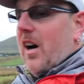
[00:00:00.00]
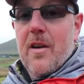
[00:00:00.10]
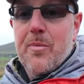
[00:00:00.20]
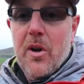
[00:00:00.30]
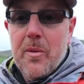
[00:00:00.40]
I
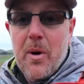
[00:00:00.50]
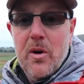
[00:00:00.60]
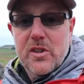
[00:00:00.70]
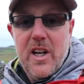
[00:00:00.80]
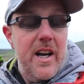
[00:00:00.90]
have put on a
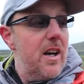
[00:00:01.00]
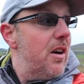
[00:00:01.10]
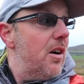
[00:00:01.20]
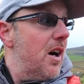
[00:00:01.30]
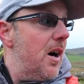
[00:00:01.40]
post 8
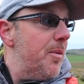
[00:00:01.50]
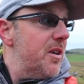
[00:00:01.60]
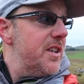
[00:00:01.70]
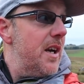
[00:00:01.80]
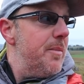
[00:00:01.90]
o'clock,
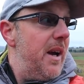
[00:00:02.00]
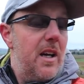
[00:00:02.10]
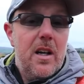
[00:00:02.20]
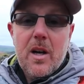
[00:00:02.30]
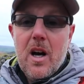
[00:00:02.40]
8:15
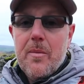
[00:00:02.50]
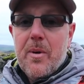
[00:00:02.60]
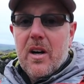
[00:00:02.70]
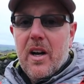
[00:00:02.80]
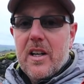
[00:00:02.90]
meeting at the car
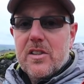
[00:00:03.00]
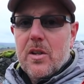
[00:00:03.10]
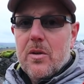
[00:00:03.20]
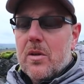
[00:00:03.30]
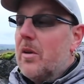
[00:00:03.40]
park again,
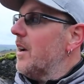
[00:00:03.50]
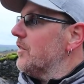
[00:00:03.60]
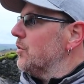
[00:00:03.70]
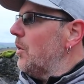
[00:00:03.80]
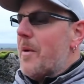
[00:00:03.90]
so I'm going to have
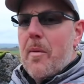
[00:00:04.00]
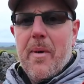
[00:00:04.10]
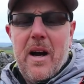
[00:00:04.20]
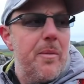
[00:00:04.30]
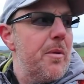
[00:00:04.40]
to sort of maybe
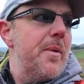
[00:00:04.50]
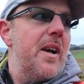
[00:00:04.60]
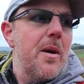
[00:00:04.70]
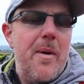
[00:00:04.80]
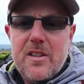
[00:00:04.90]
pack up in a
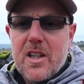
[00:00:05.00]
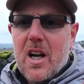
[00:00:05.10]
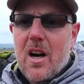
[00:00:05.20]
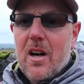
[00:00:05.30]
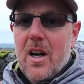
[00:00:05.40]
minute, go back to the
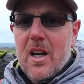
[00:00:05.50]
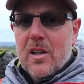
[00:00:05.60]
car,